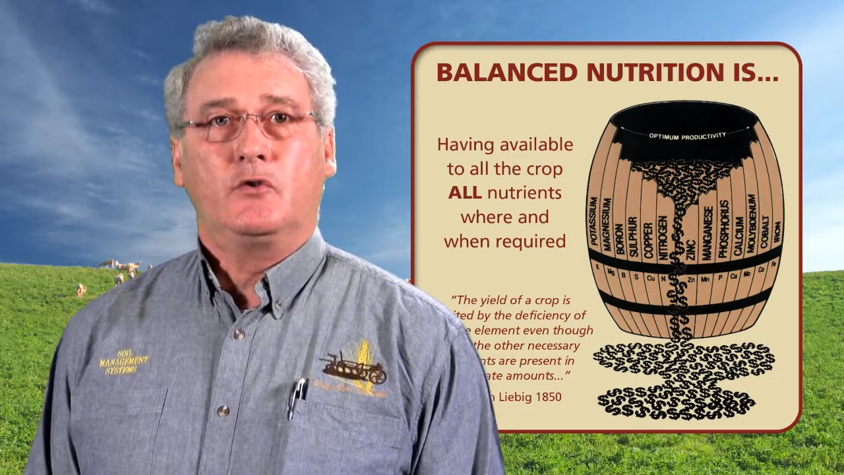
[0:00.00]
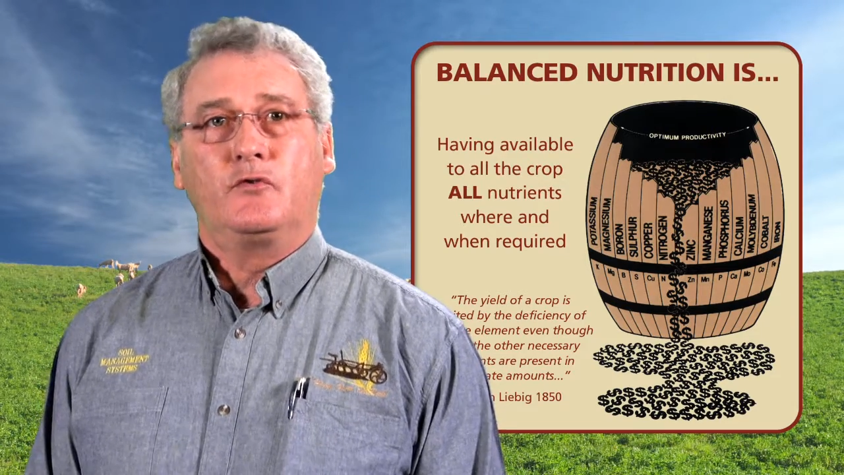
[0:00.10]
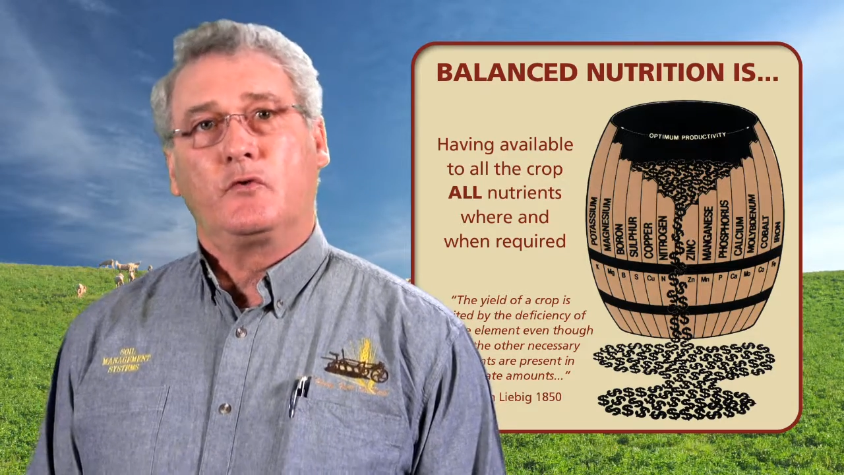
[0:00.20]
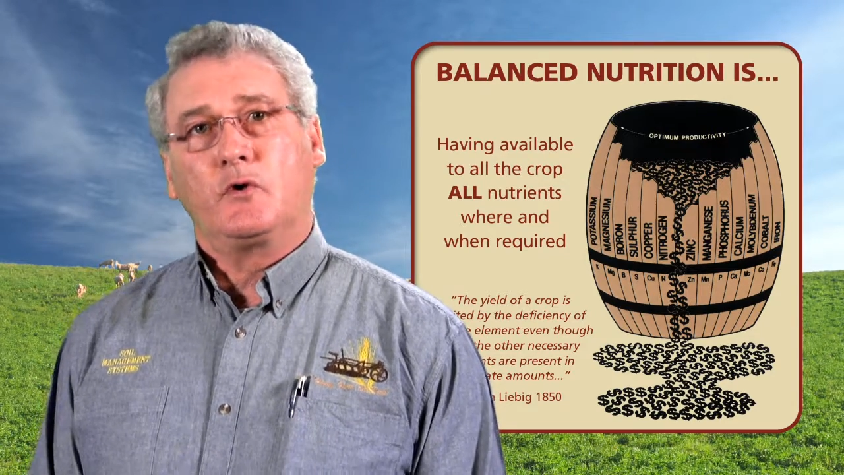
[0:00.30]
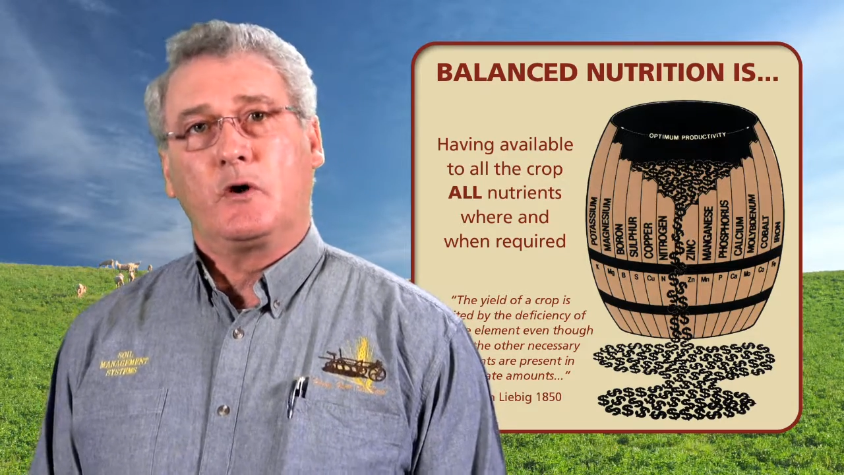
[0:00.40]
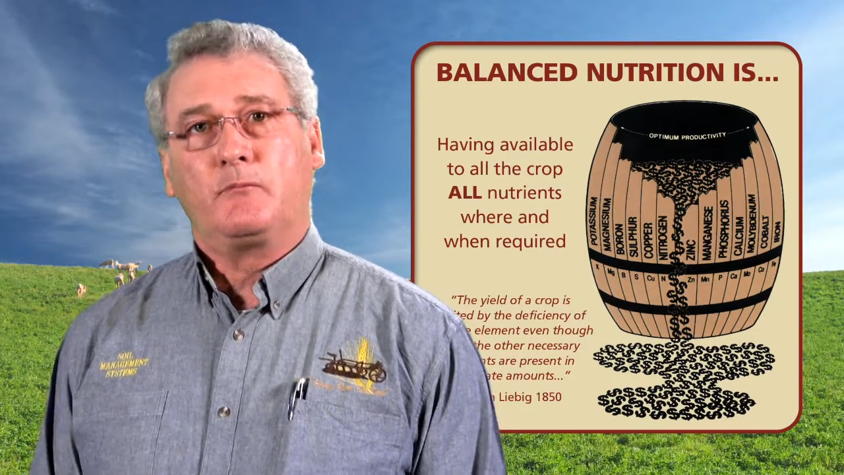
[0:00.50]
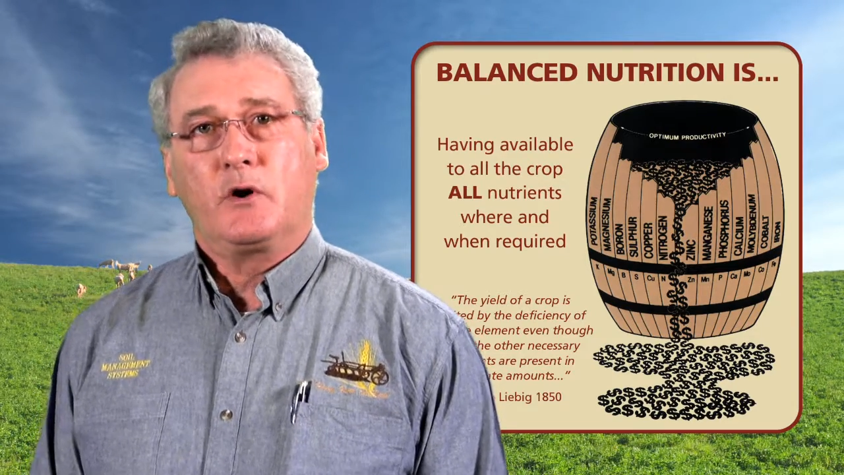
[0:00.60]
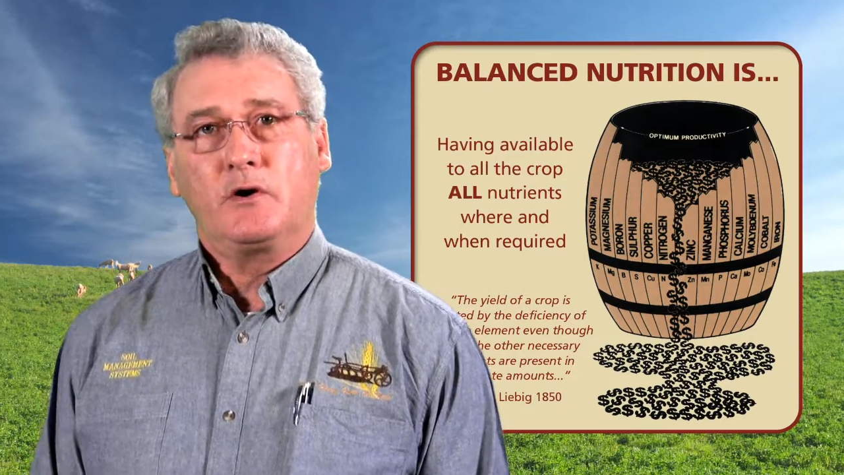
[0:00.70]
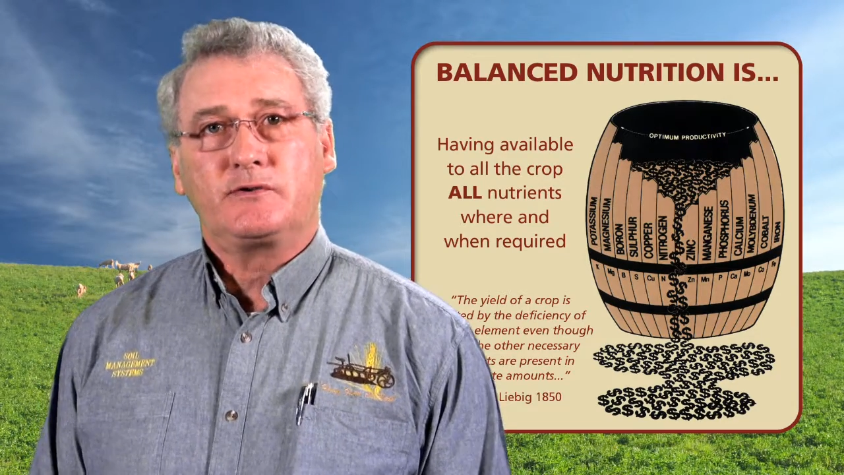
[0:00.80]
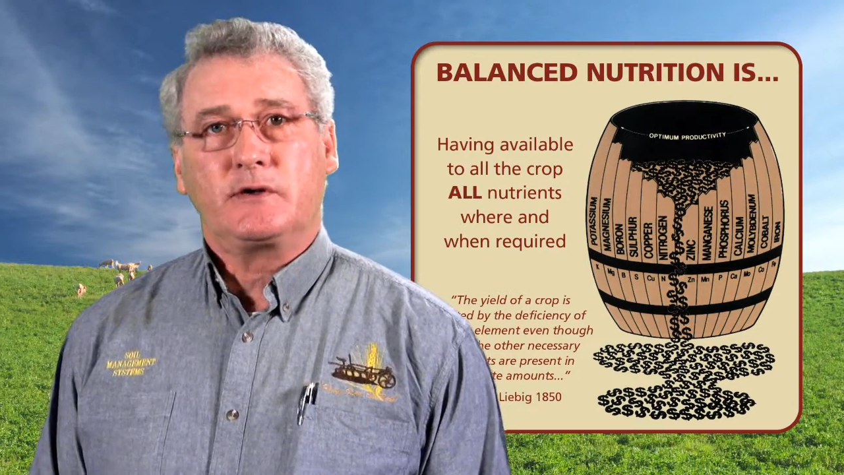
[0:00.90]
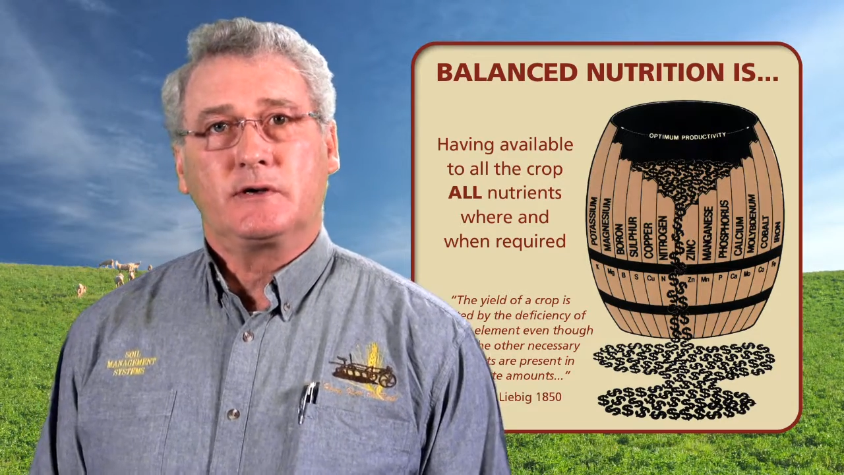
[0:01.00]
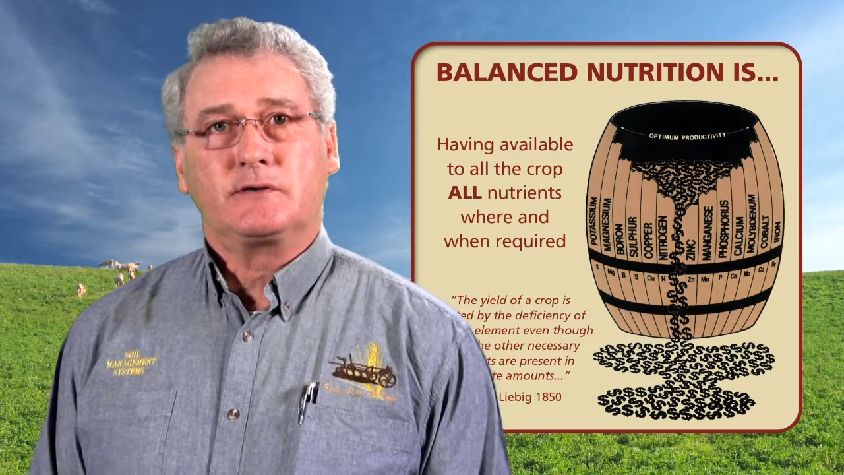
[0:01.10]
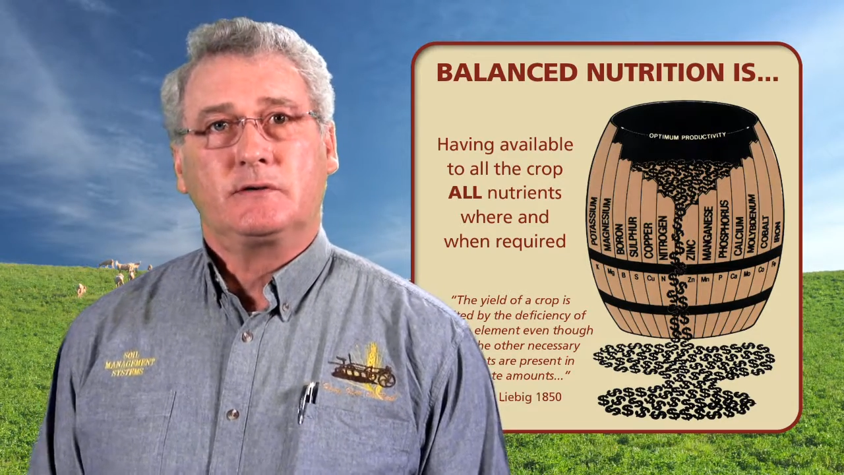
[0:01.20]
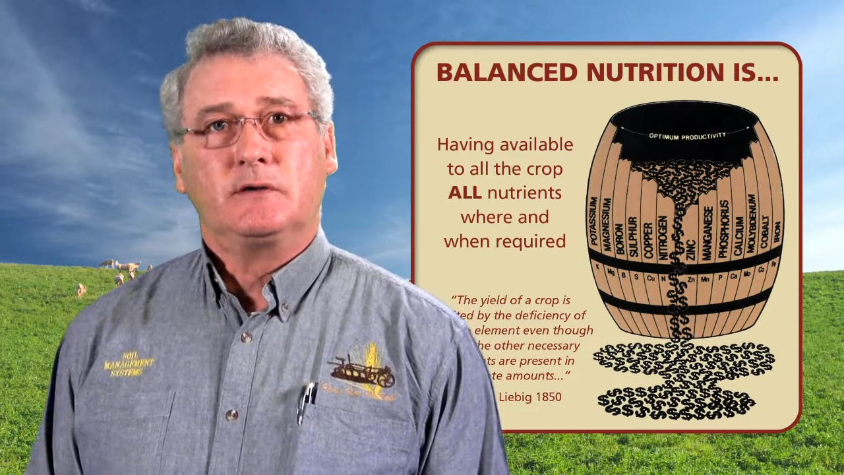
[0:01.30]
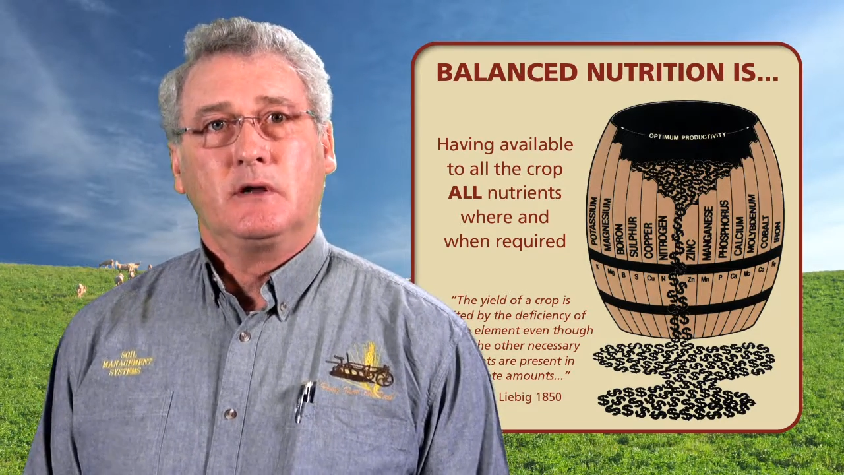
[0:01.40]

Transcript: through a process,